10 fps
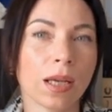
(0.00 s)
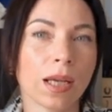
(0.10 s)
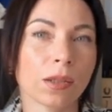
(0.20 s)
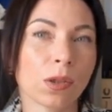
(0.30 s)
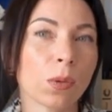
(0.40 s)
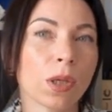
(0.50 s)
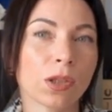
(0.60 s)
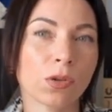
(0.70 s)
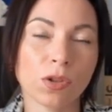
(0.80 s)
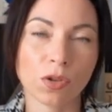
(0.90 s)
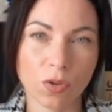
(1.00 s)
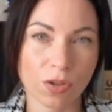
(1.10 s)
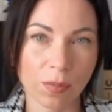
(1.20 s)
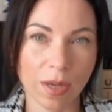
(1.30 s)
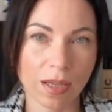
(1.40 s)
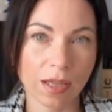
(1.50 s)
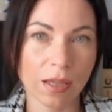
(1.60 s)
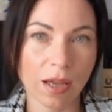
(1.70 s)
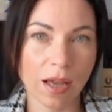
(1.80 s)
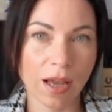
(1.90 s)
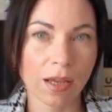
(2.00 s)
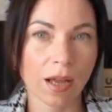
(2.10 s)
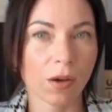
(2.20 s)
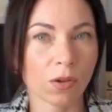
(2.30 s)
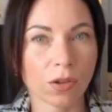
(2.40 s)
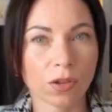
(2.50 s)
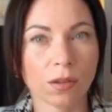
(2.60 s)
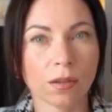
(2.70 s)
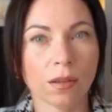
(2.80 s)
enterprise resource planning, and others.